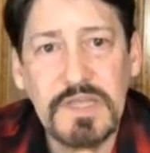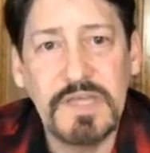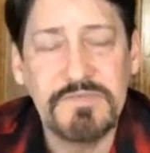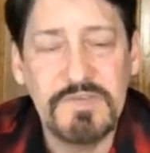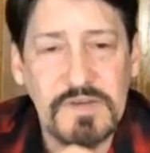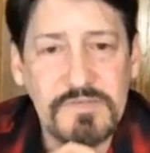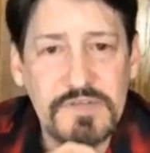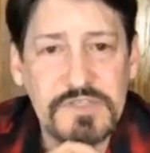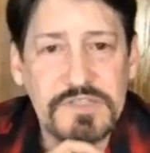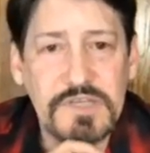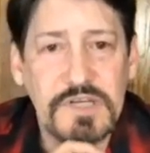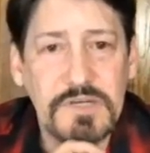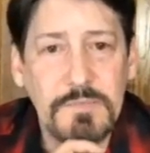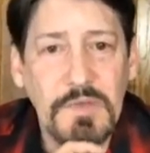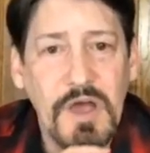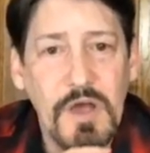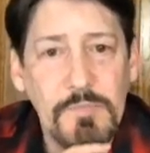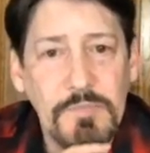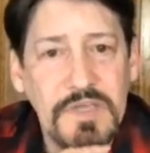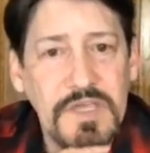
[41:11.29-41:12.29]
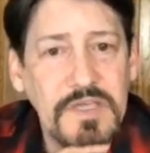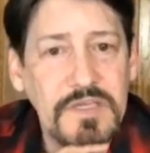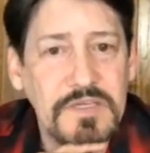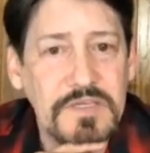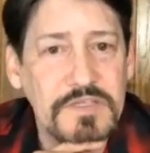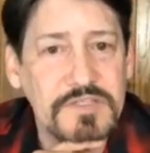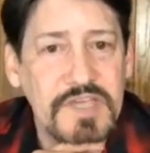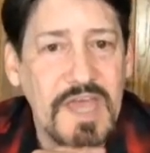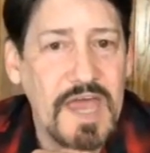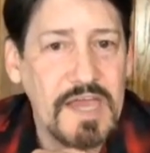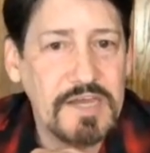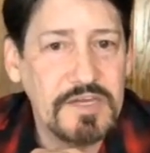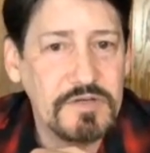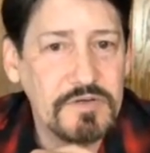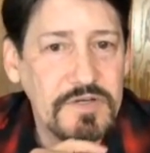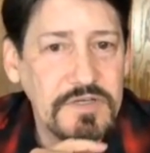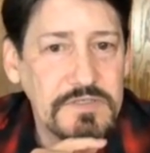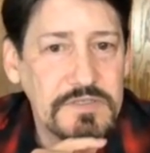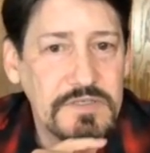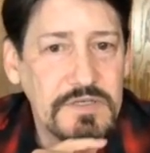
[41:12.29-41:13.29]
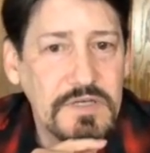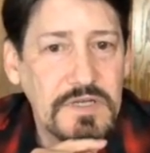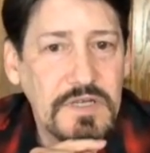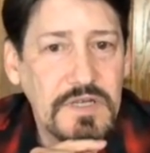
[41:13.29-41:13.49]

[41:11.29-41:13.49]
they've ever said about me is accurate.